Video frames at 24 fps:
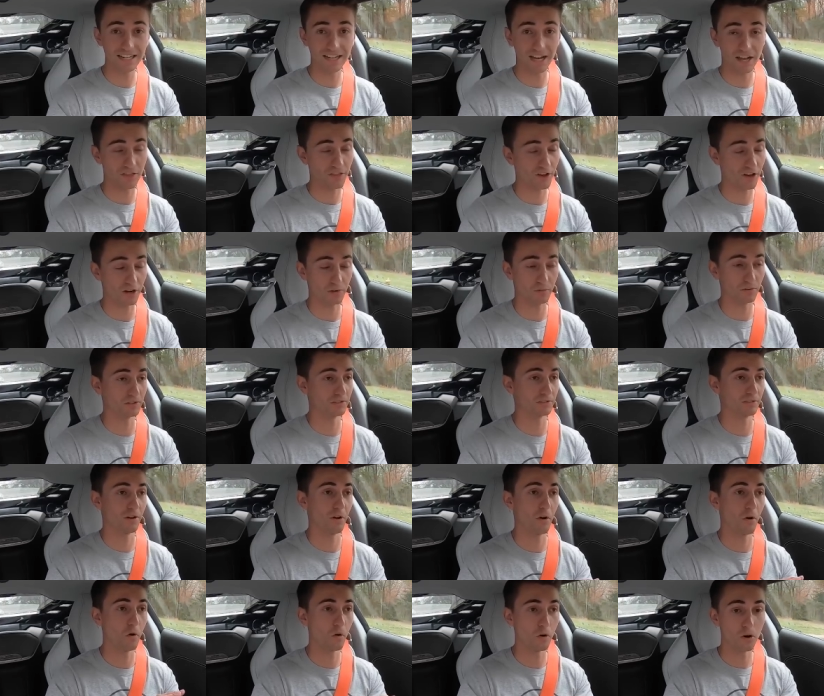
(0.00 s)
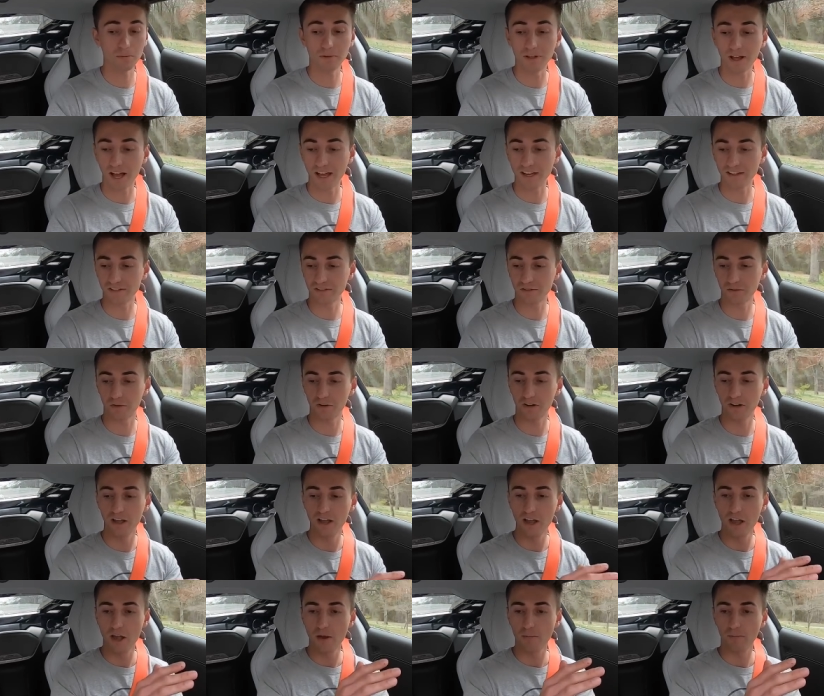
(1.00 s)
it, I thought it was a horrible eyesore,
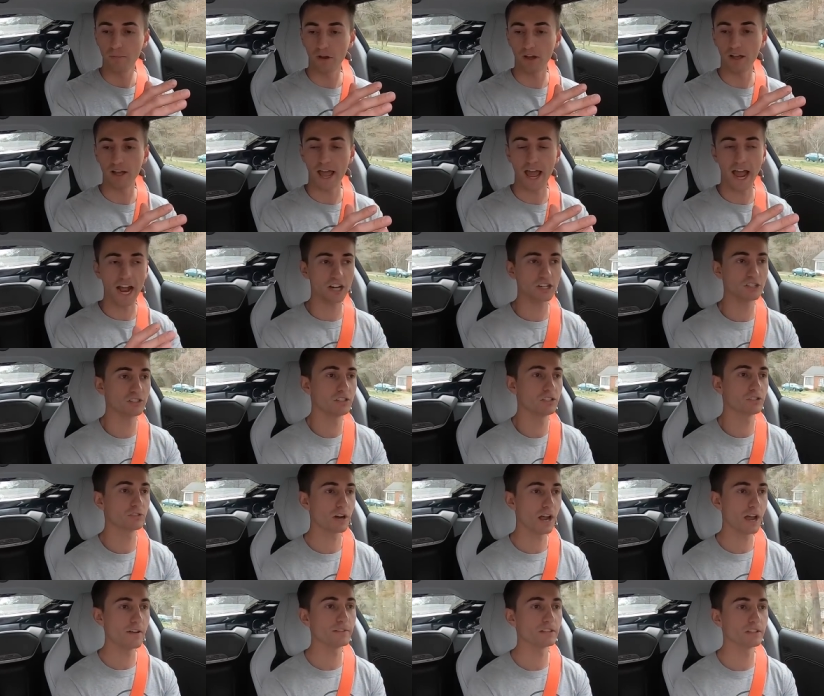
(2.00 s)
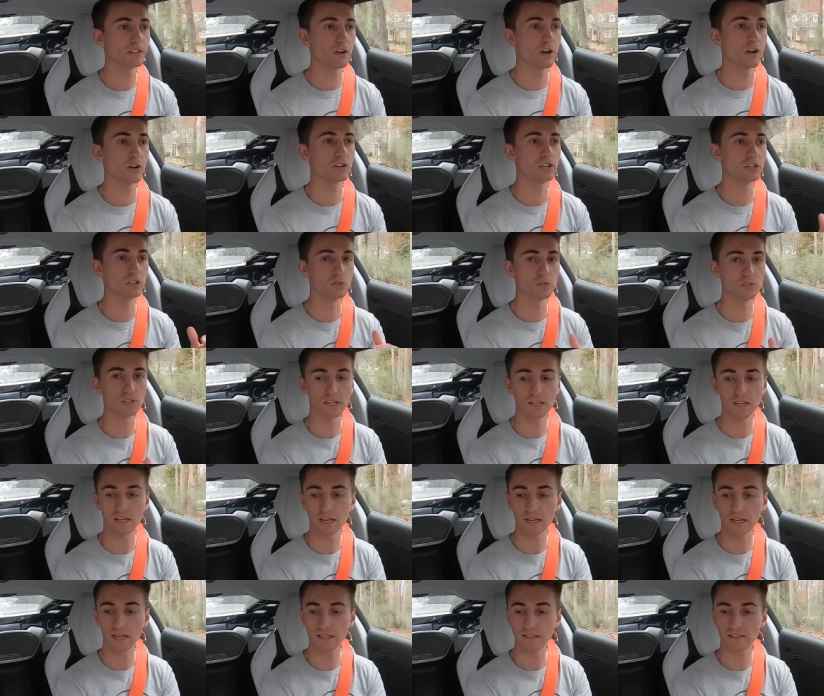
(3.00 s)
but actually driving the car and using
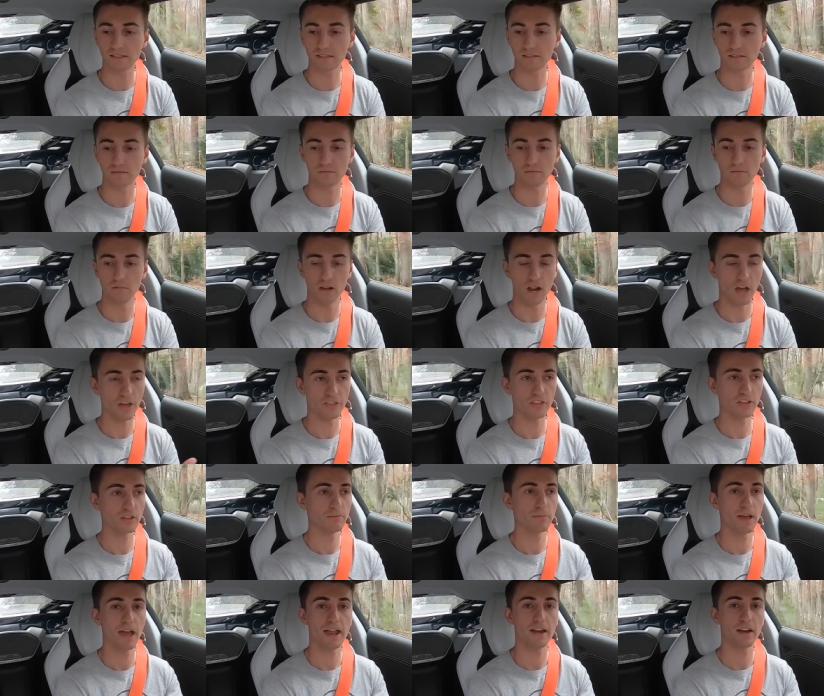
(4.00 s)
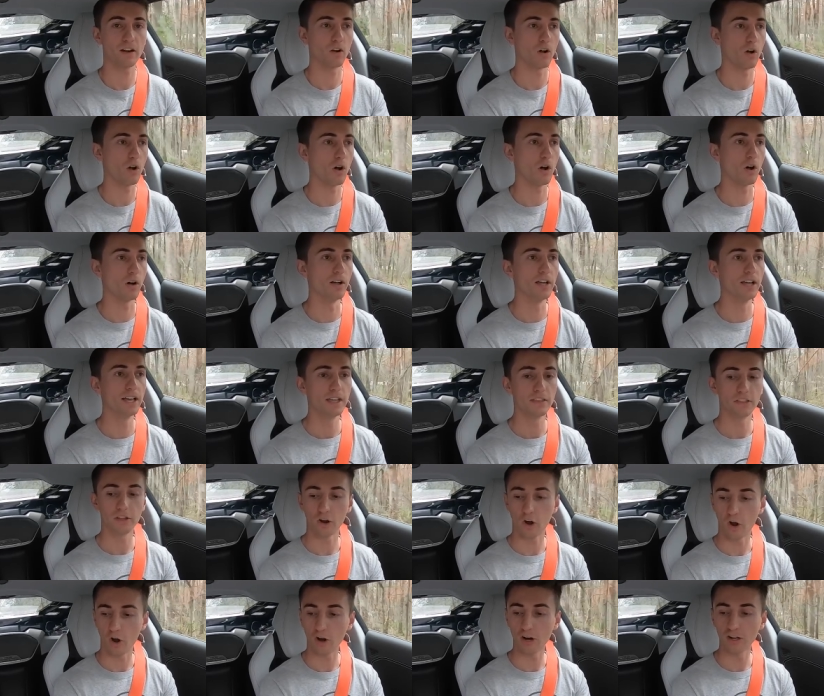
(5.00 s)
it, it's nothing bad at all.
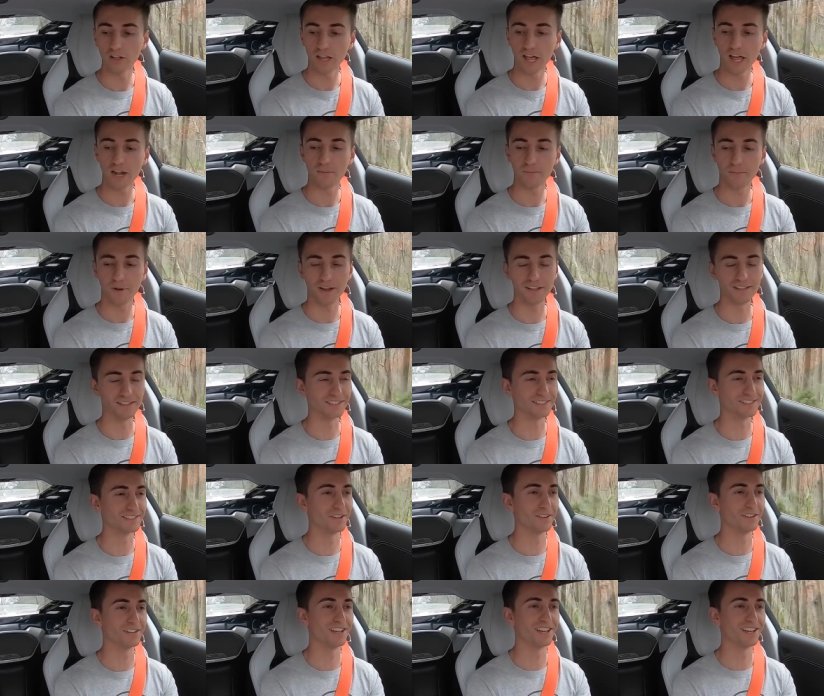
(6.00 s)
There are a lot of buttons, so it